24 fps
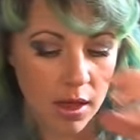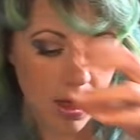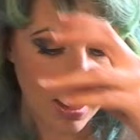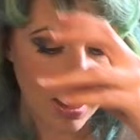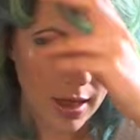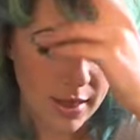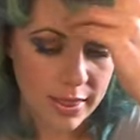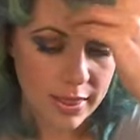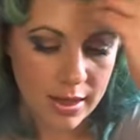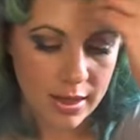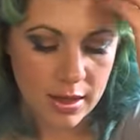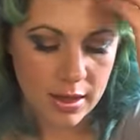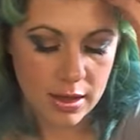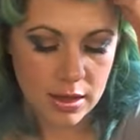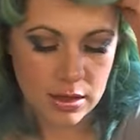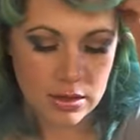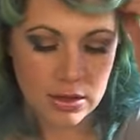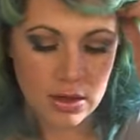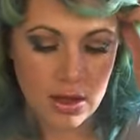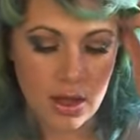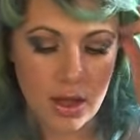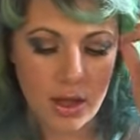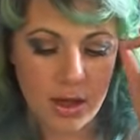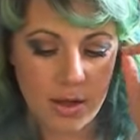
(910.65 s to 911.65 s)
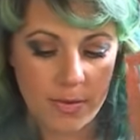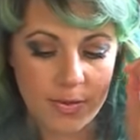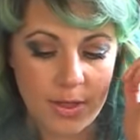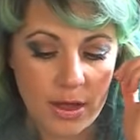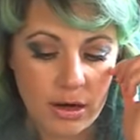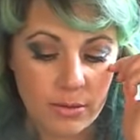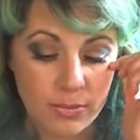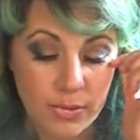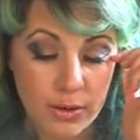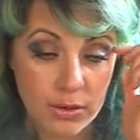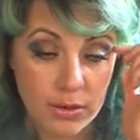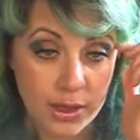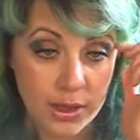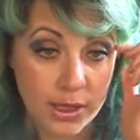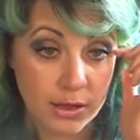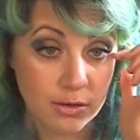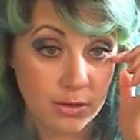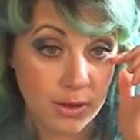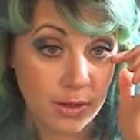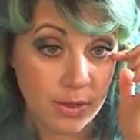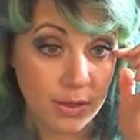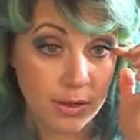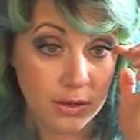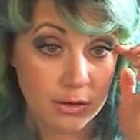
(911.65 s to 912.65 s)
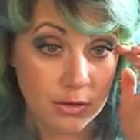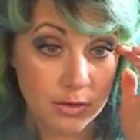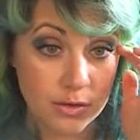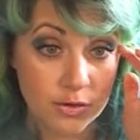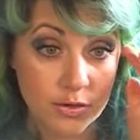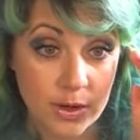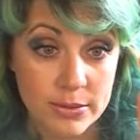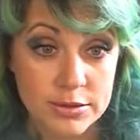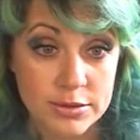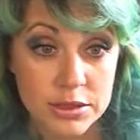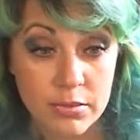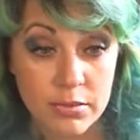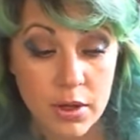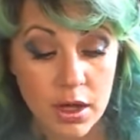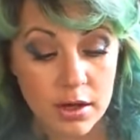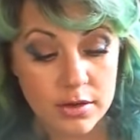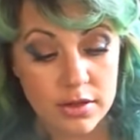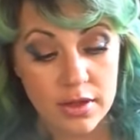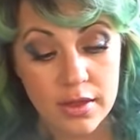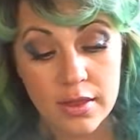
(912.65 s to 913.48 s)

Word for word: And then uh, that'll be linked in the description box.